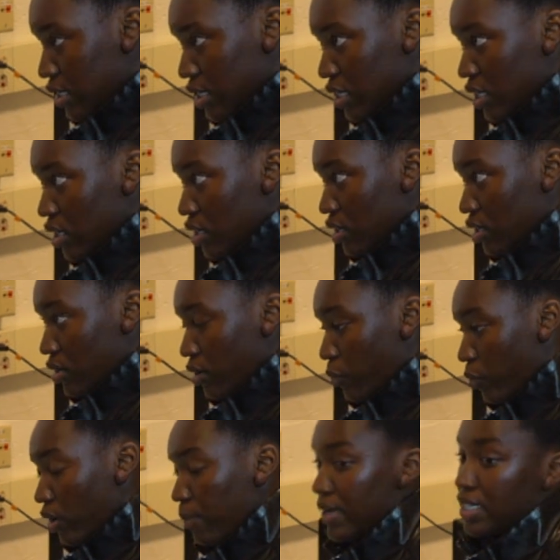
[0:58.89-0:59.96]
I'm still
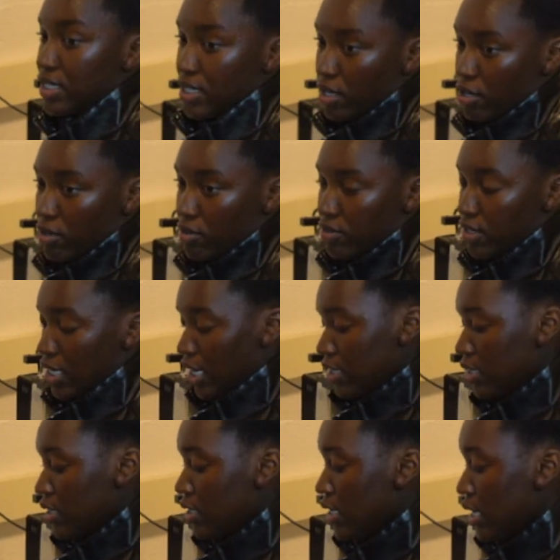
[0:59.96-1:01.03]
learning myself. So I
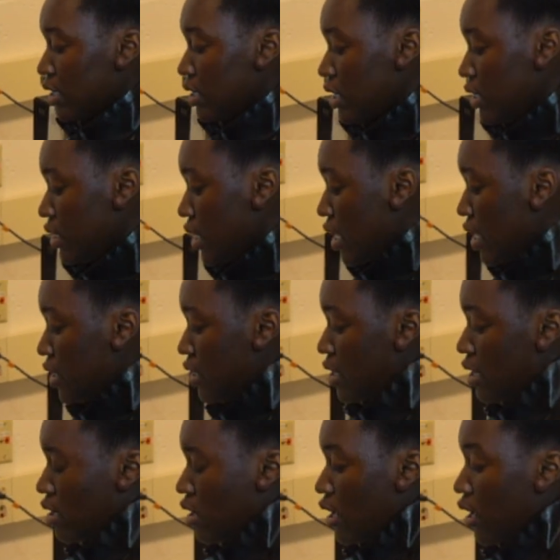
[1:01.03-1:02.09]
thought I was going in
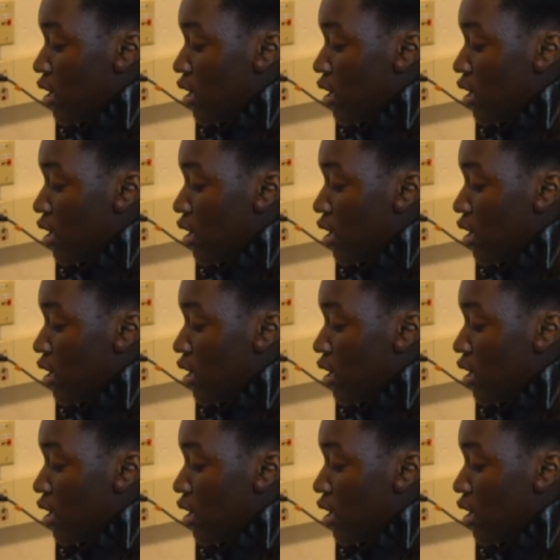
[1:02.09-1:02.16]
over my